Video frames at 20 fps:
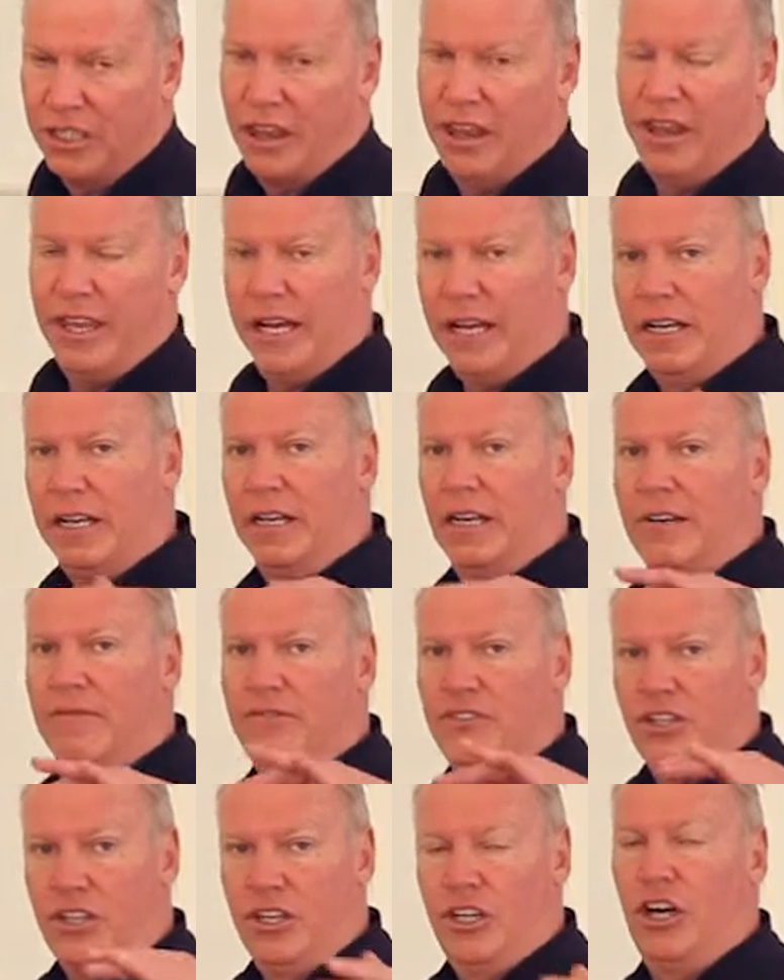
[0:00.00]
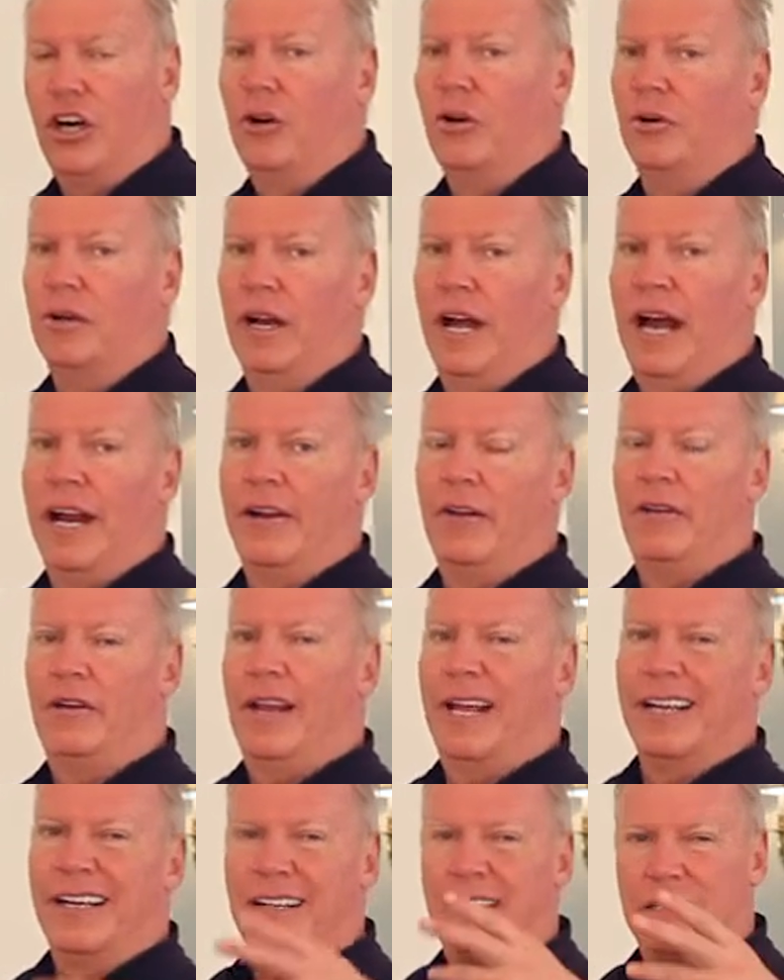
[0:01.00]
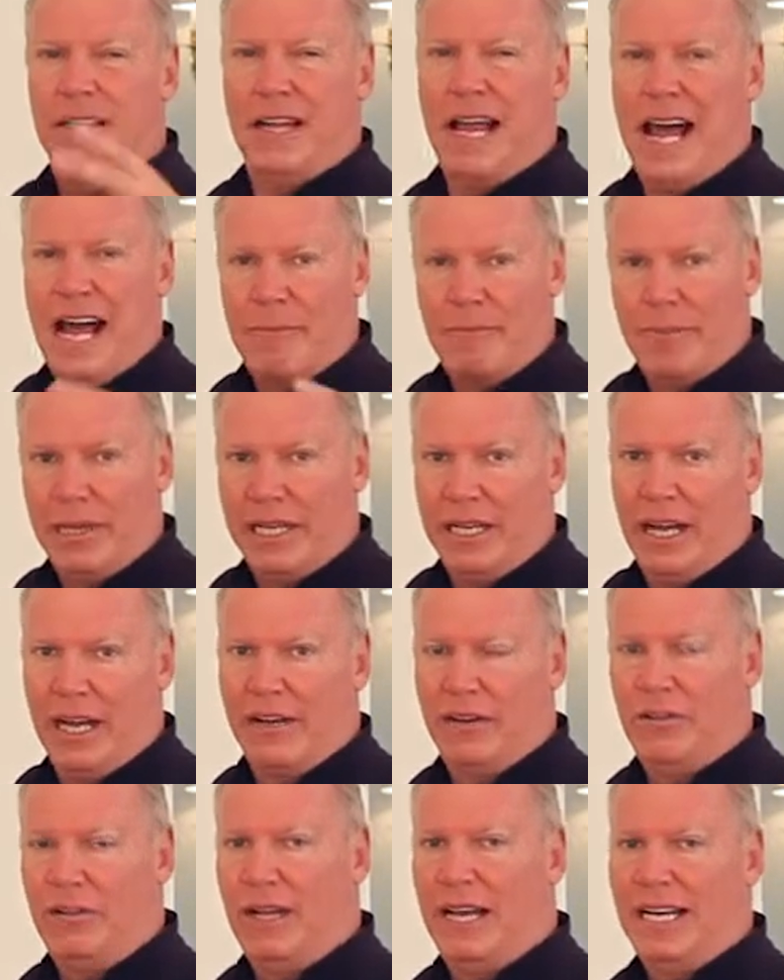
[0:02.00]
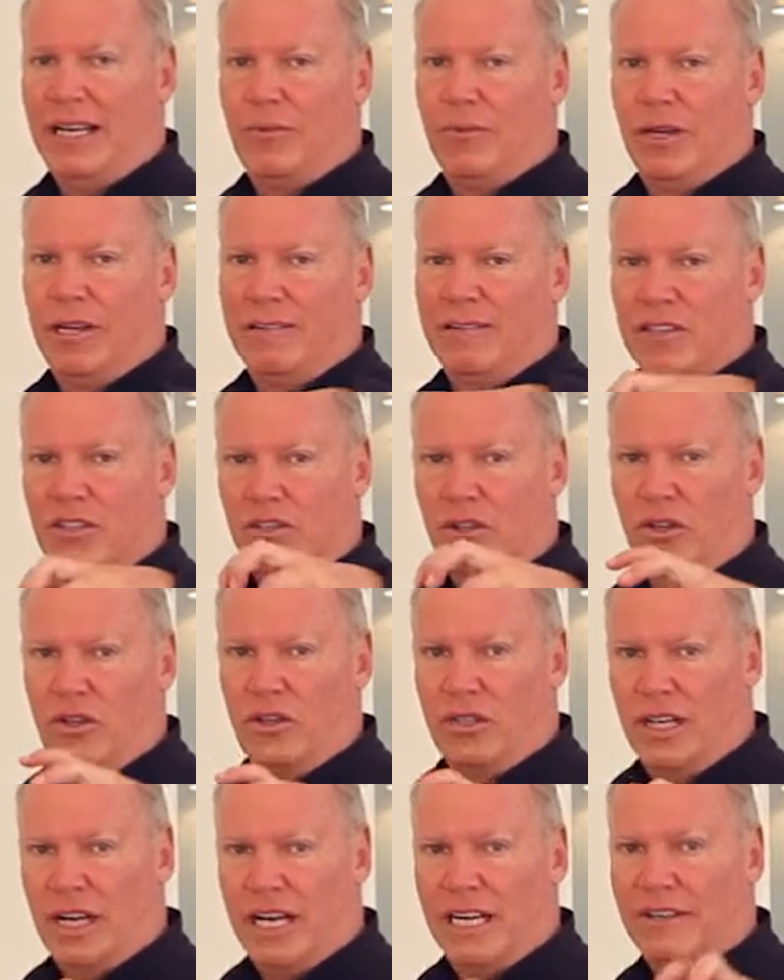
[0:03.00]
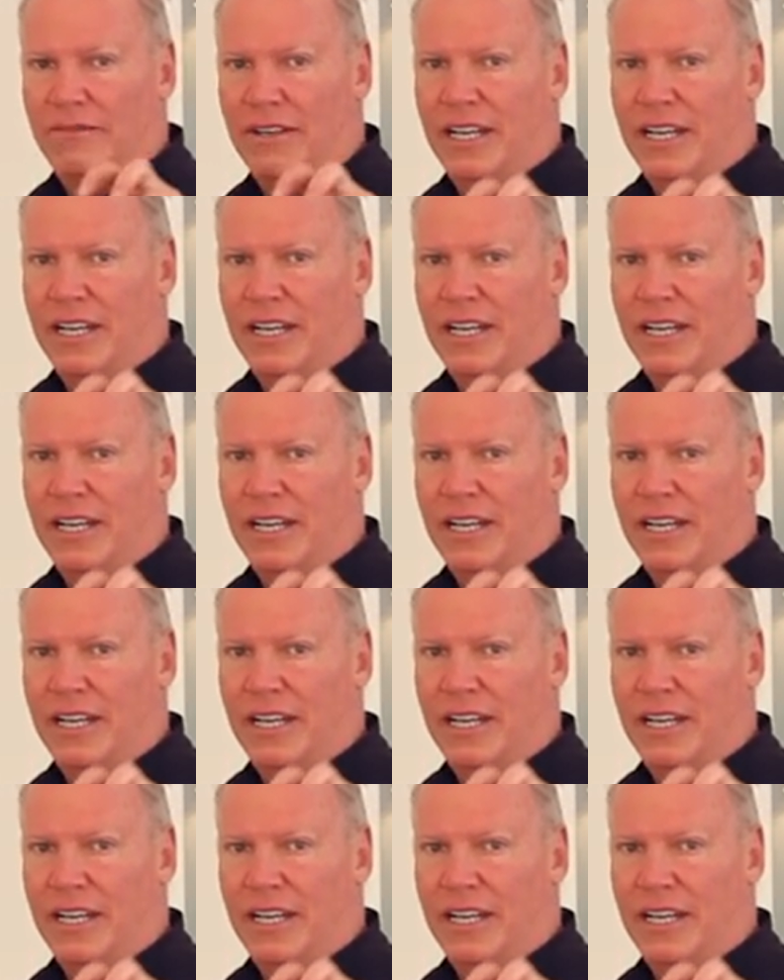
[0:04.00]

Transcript: thick enough to coat. I don't like gloppy. I don't like where it's all kind of